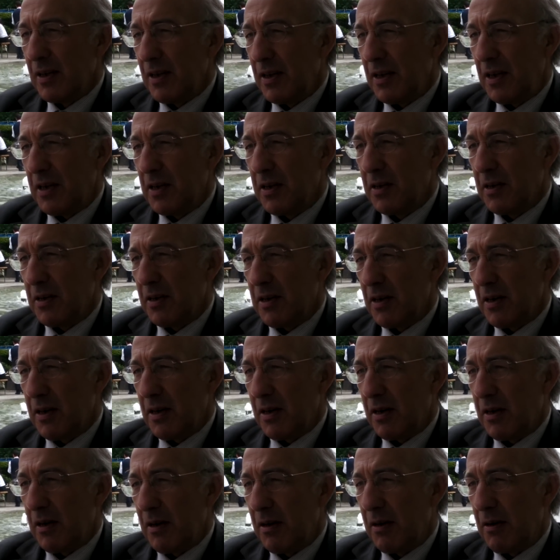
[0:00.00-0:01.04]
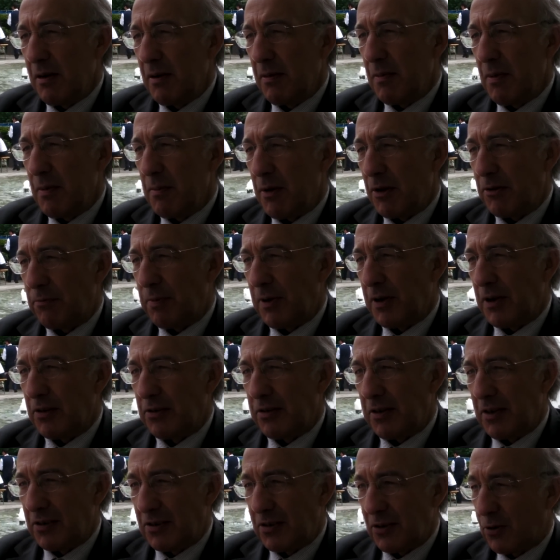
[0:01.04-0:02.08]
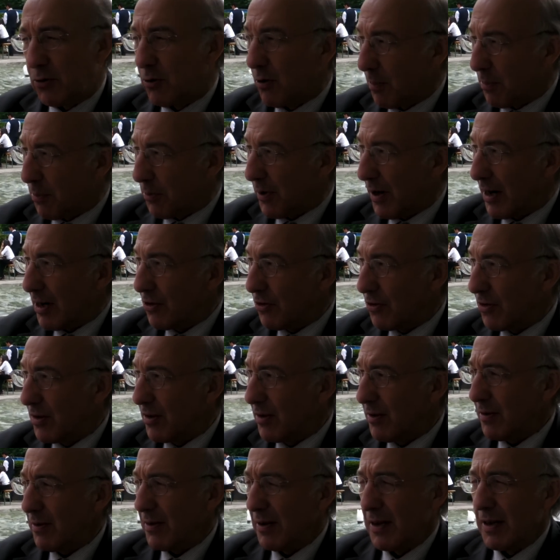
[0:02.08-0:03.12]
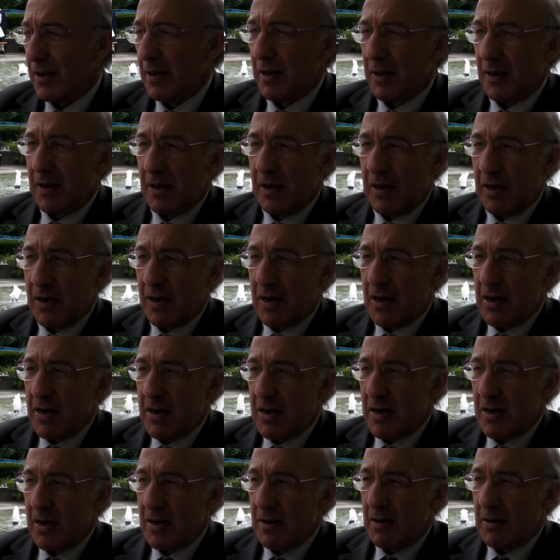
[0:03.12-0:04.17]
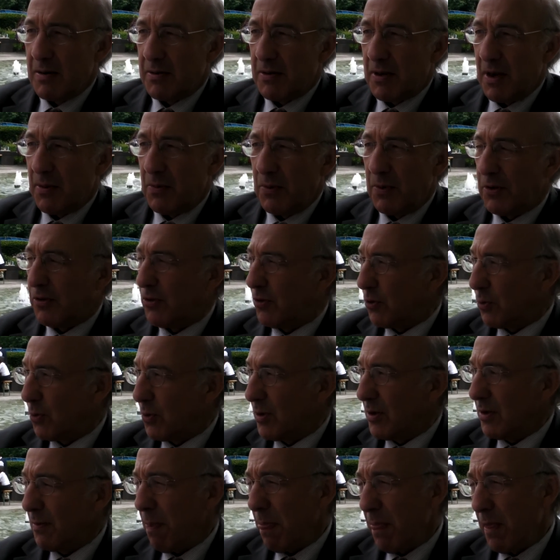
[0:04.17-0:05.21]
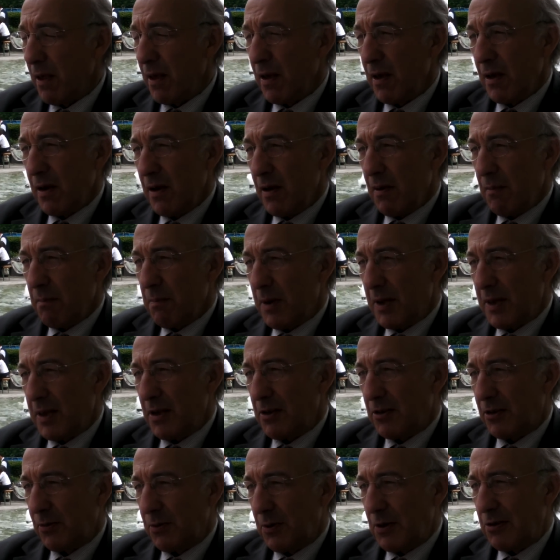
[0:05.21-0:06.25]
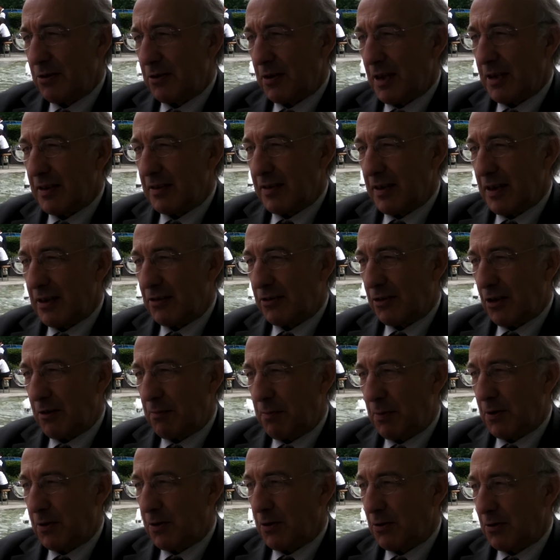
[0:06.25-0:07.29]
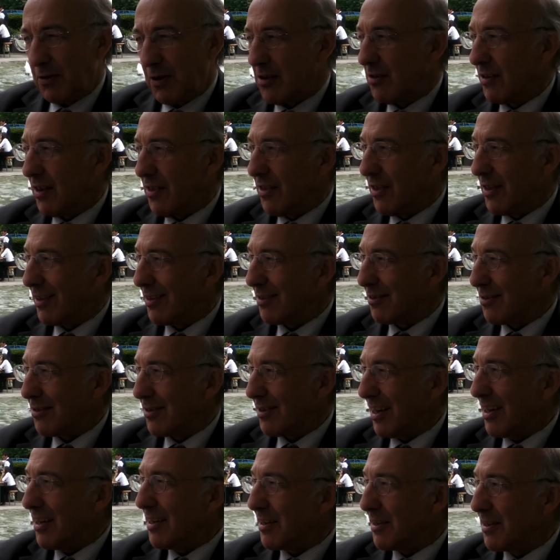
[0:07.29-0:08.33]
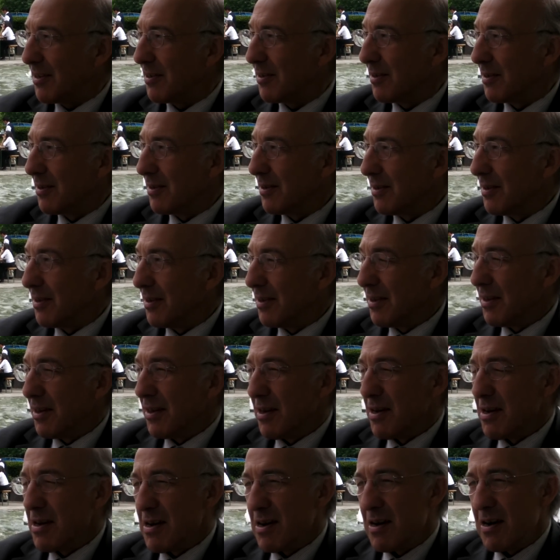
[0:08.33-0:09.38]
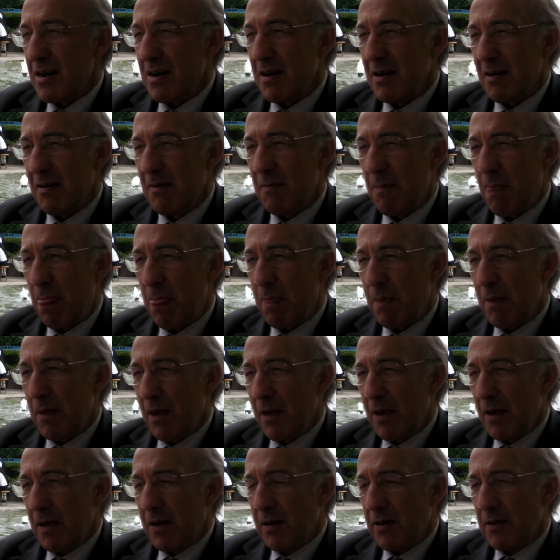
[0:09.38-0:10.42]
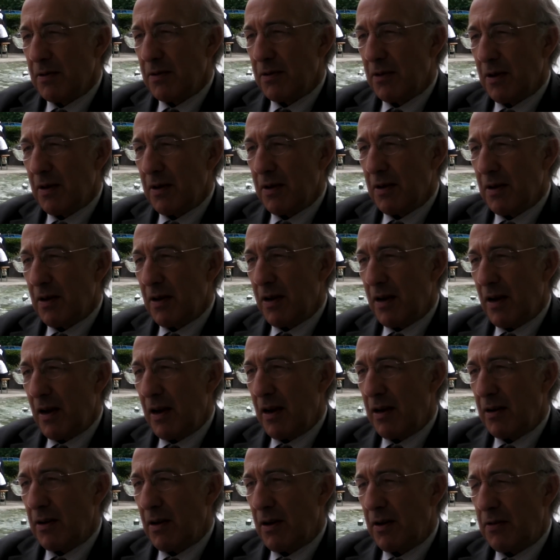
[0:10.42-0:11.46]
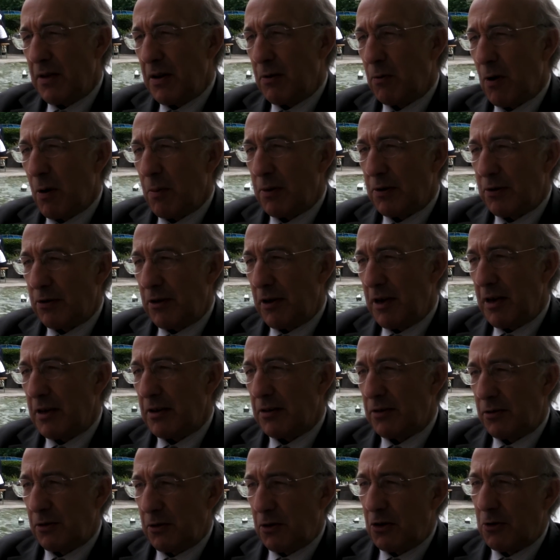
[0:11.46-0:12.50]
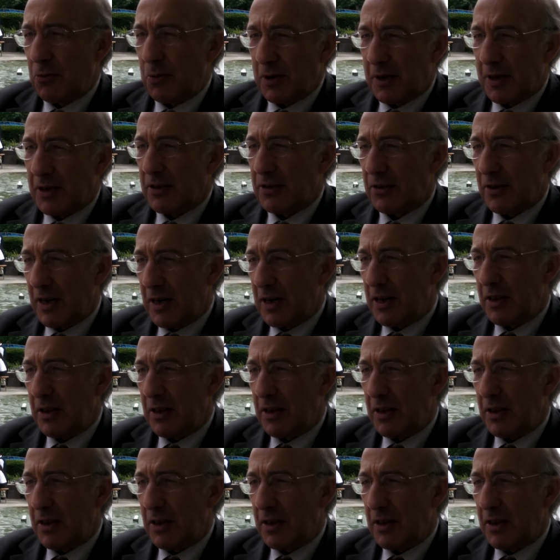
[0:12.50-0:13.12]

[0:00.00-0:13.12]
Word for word: here, um, a much better sense of cooperation uh, than we saw, but there's a risk that that's just because there's nothing at stake. Um, and I think what we're seeing, as soon as we get to